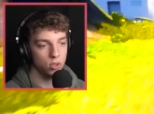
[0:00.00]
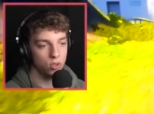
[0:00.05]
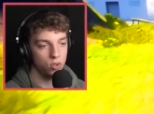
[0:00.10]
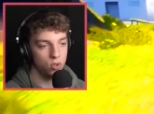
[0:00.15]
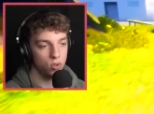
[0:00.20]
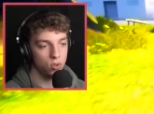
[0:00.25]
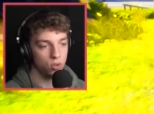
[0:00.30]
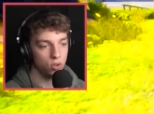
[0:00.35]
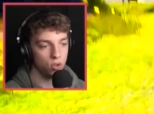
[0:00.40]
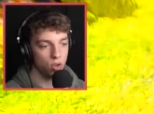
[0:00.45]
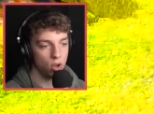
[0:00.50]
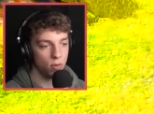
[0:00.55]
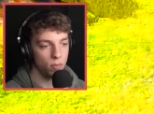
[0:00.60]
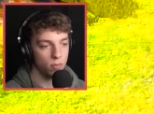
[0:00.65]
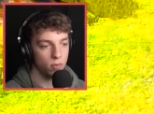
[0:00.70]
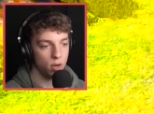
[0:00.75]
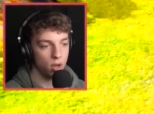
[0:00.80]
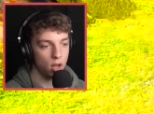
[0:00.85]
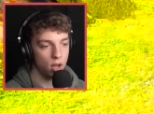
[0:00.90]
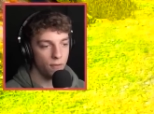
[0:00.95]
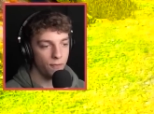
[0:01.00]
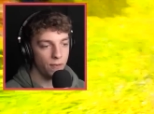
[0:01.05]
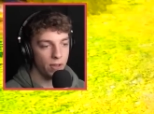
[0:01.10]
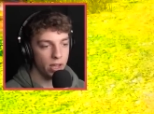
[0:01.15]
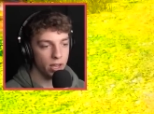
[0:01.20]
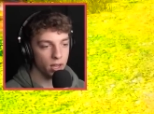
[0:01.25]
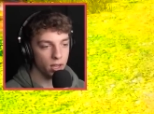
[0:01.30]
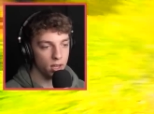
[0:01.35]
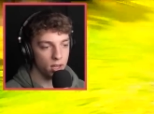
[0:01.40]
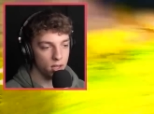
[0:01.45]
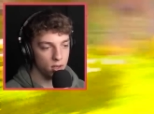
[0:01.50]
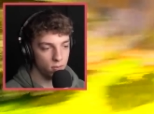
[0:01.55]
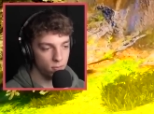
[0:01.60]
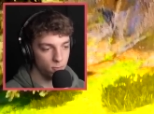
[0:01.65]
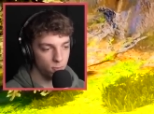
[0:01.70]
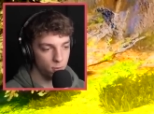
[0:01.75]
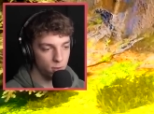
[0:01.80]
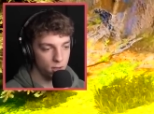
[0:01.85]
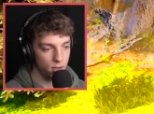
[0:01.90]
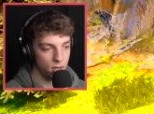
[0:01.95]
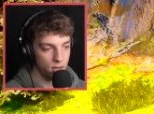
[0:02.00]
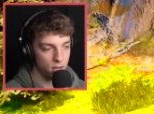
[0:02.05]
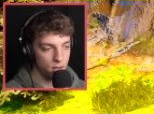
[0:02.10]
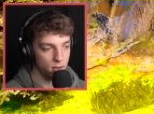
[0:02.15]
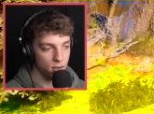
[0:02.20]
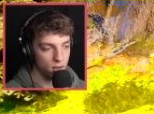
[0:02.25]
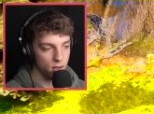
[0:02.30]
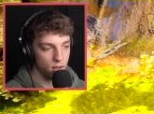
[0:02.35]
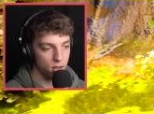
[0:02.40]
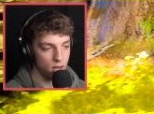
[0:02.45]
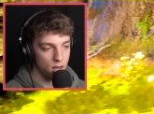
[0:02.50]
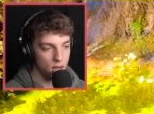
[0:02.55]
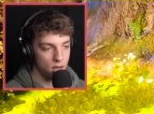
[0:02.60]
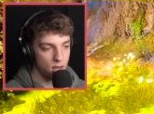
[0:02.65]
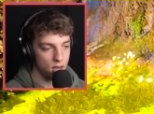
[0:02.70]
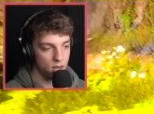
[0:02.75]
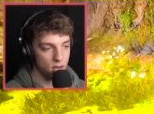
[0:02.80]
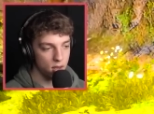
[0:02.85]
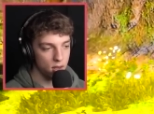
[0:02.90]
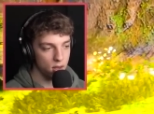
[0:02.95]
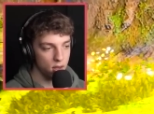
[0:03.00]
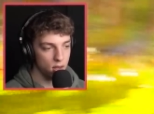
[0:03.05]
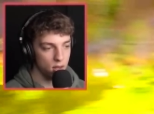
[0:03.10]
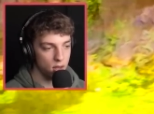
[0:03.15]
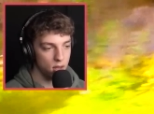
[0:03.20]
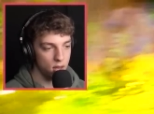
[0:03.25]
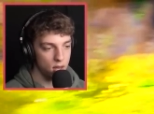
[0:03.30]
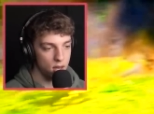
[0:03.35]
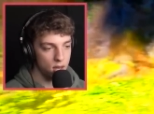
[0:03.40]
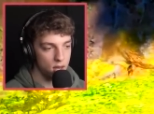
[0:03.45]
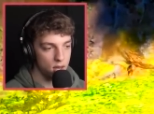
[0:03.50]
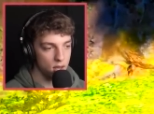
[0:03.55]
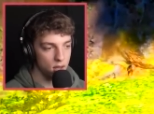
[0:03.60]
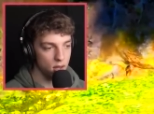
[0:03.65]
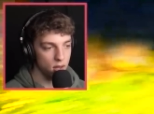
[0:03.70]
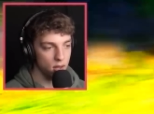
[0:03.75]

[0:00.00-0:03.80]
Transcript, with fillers: Could you stop laughing? Eh, eh, eh, eh.